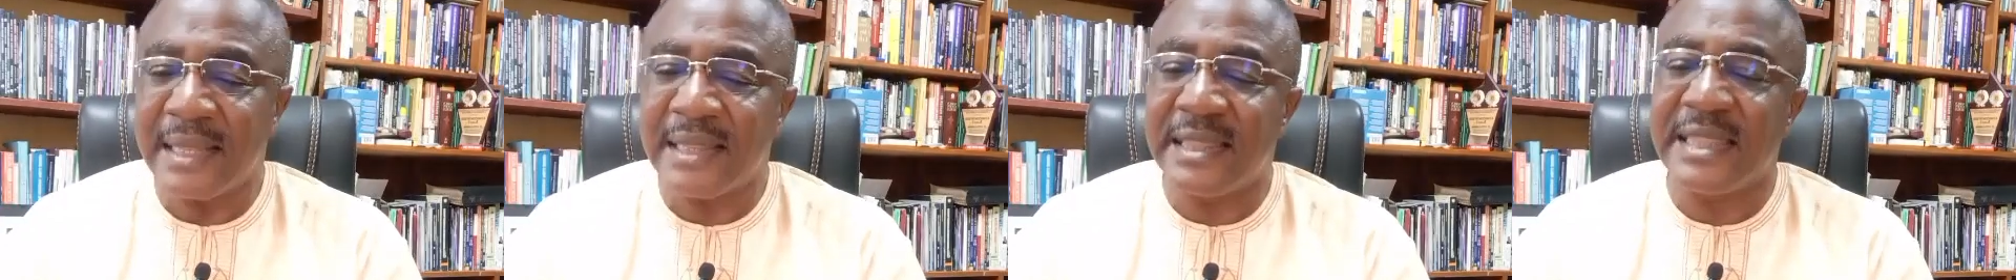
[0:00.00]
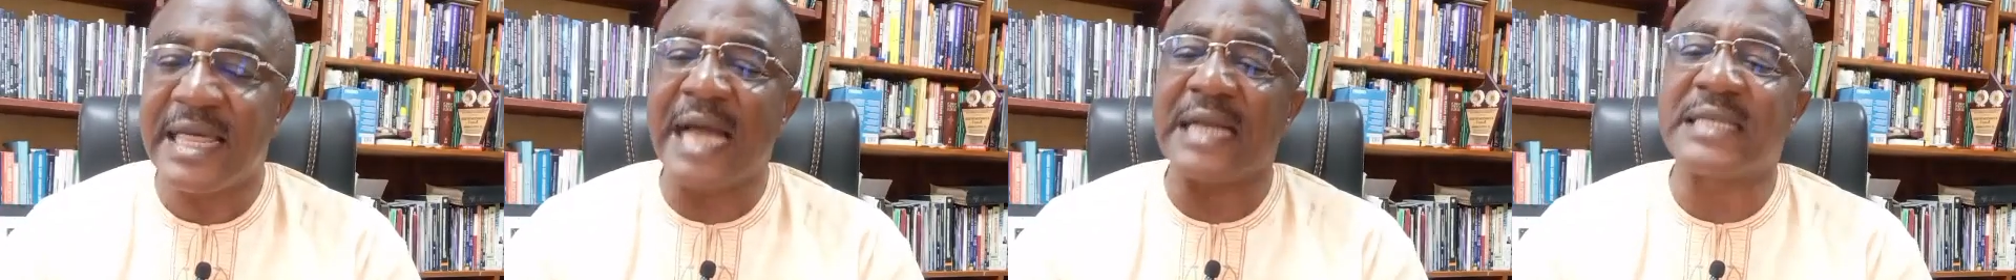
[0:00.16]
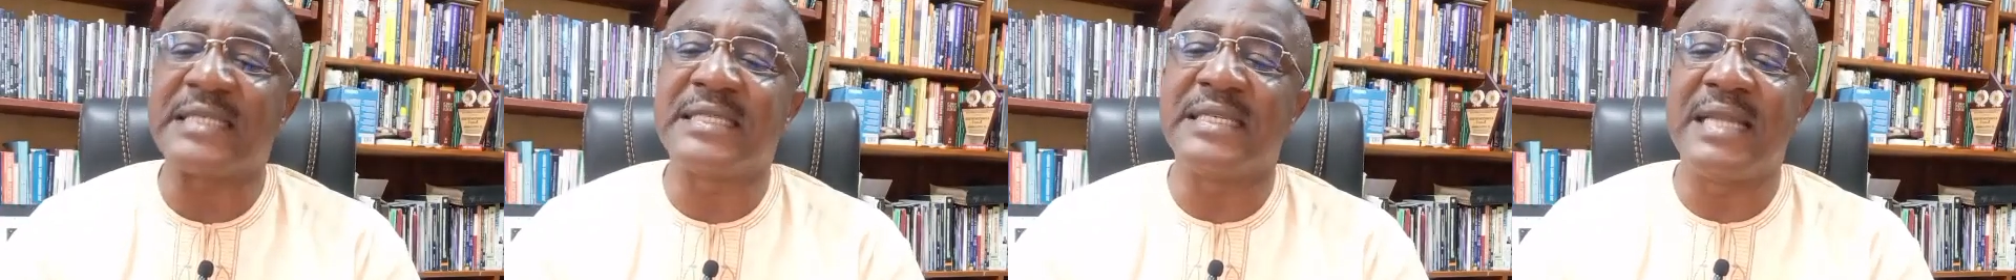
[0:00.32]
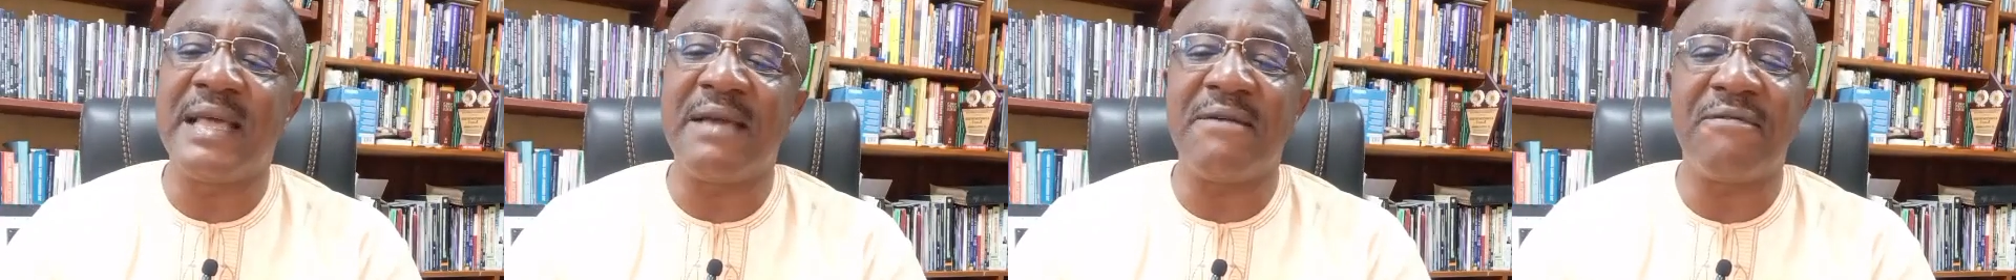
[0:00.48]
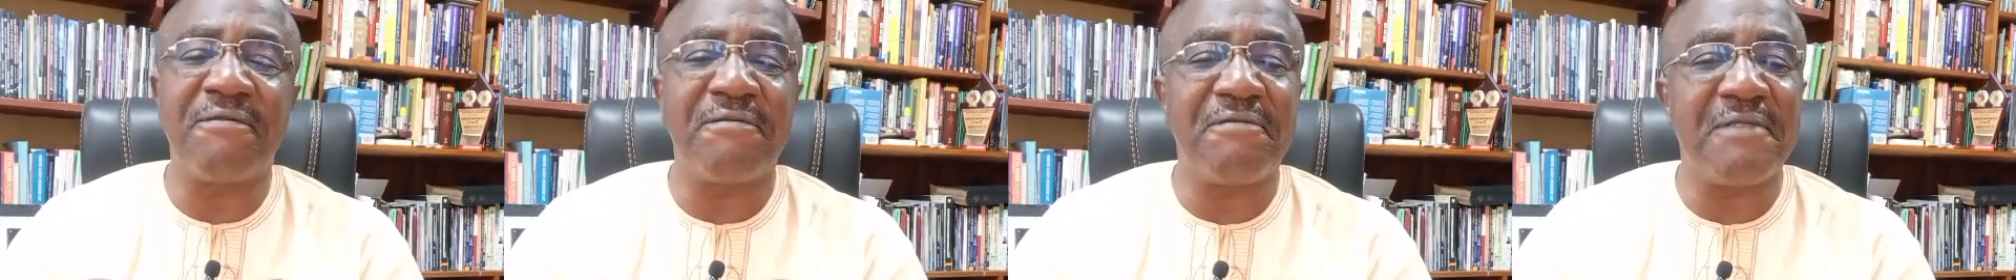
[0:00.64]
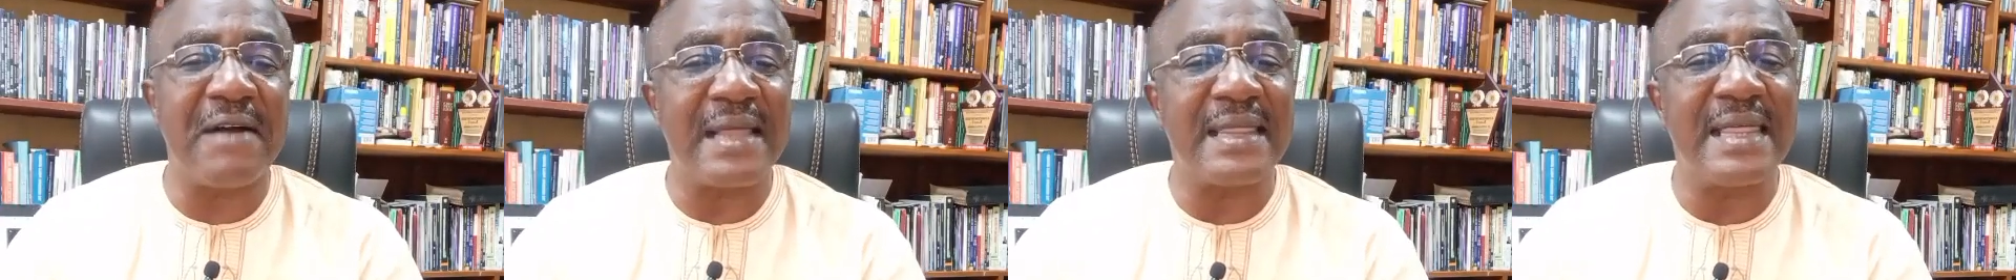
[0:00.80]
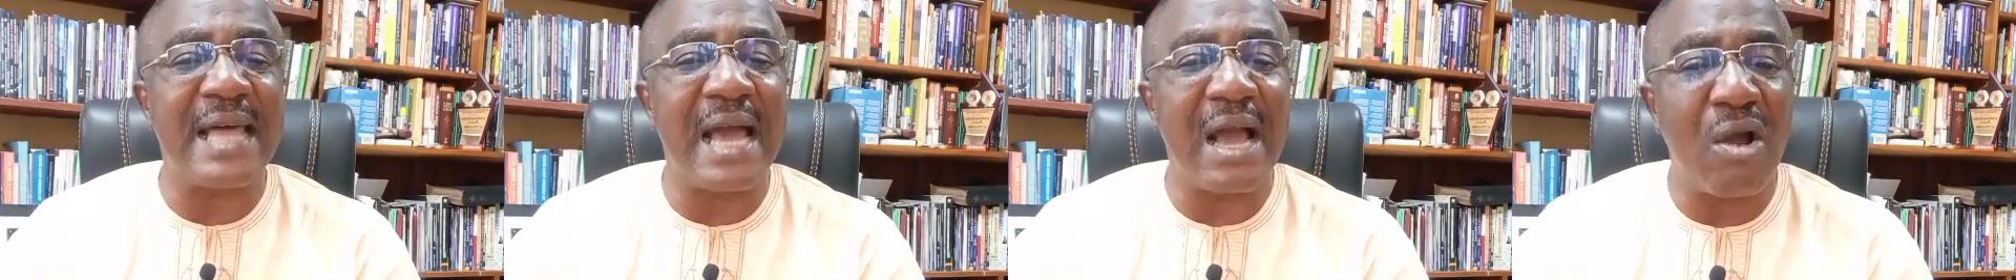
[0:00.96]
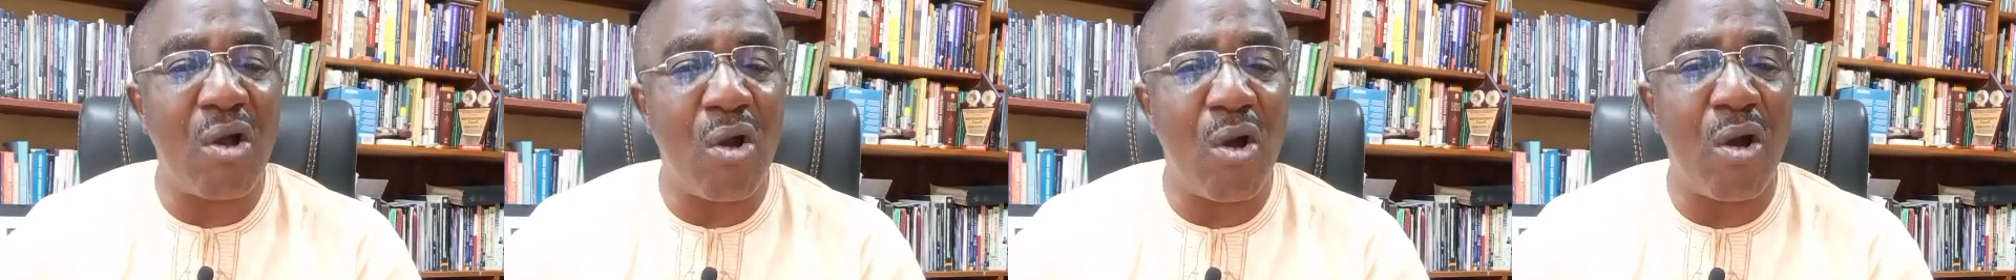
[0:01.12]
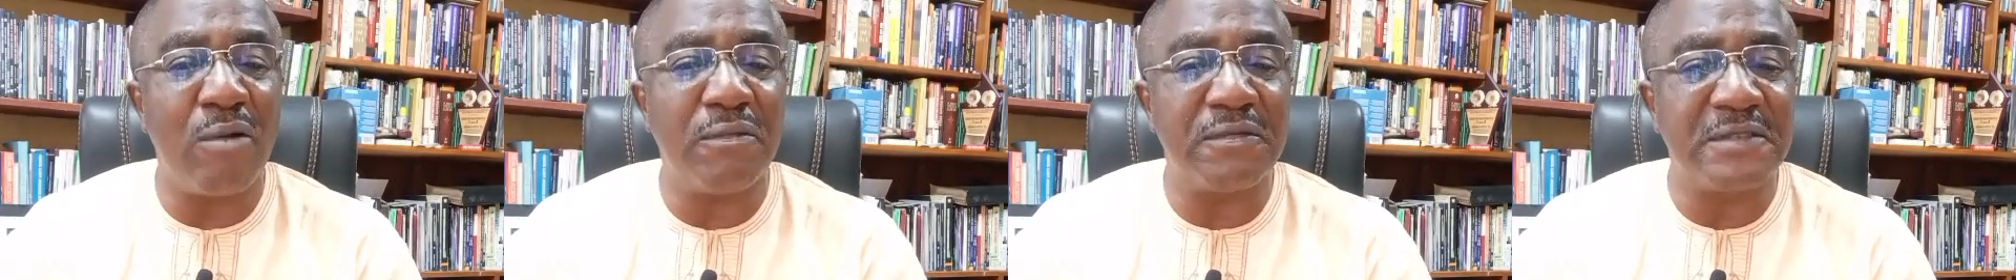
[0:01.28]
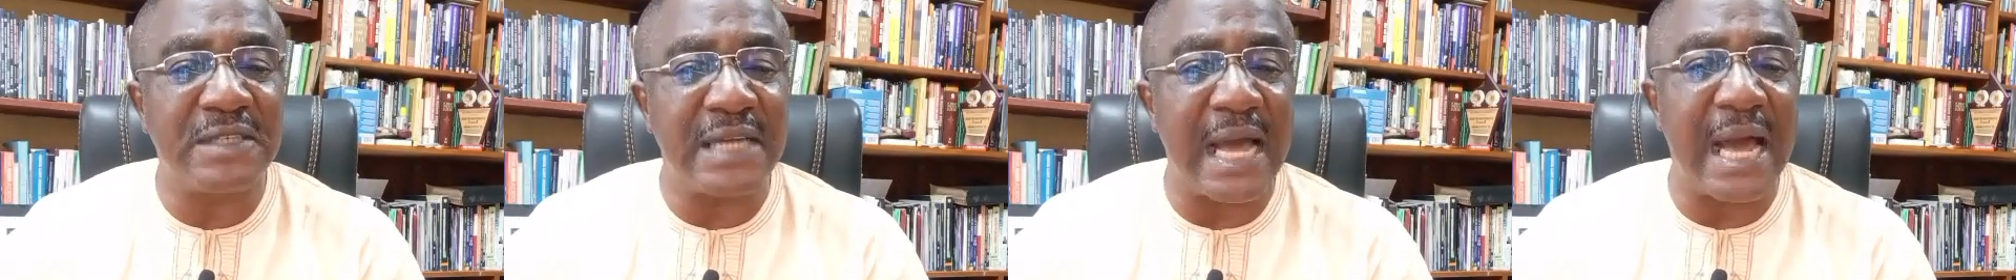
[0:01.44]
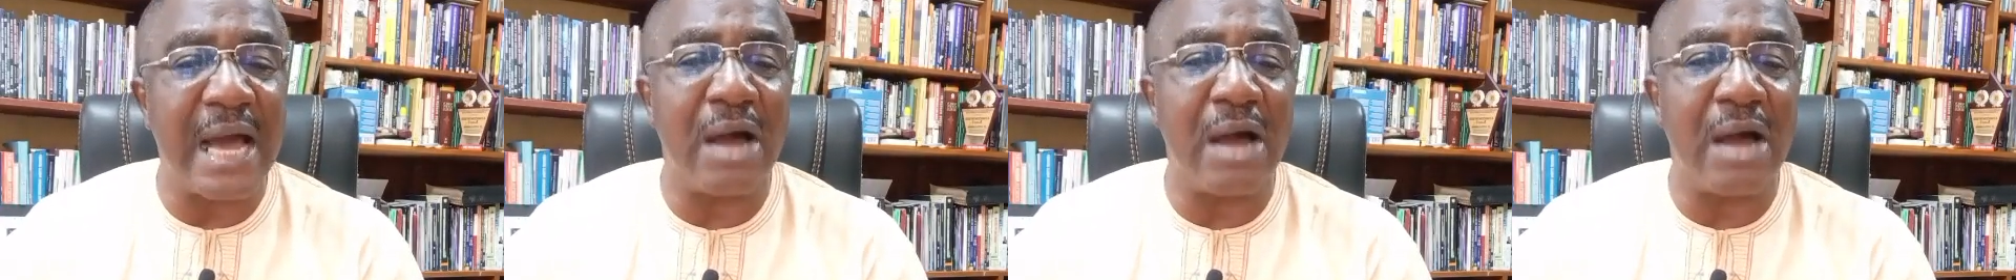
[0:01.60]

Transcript: that the father coughed